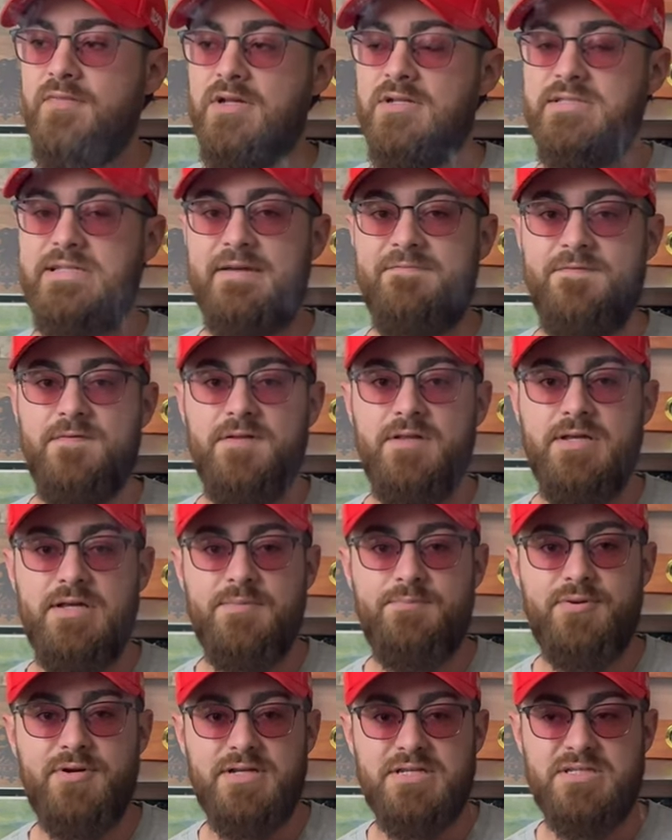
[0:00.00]

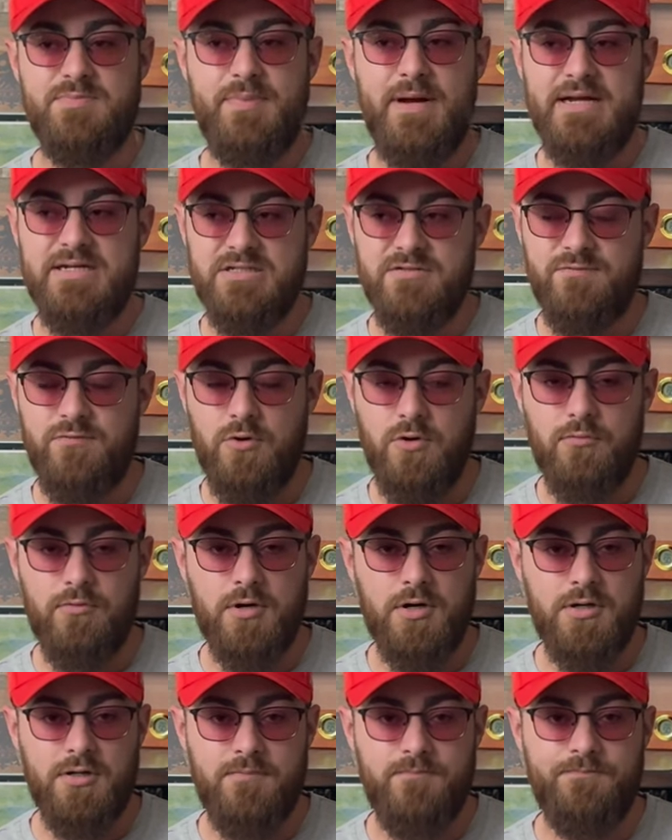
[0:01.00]
Definitely pretty spice
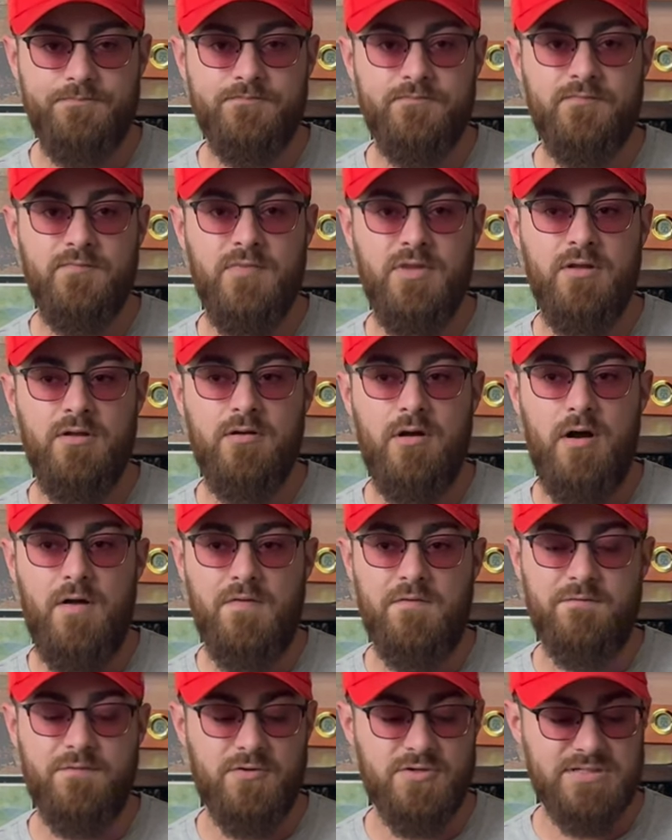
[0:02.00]
forward on
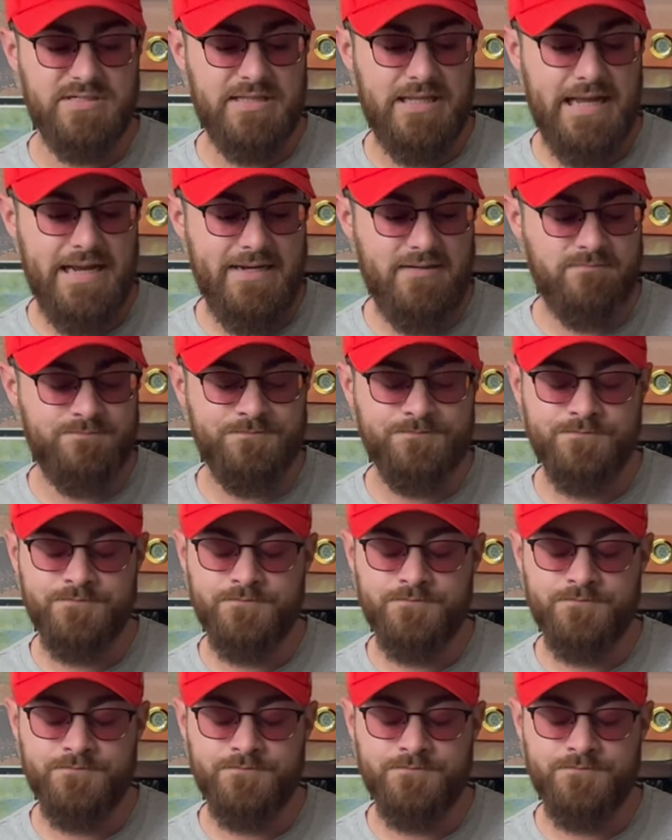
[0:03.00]
the first light.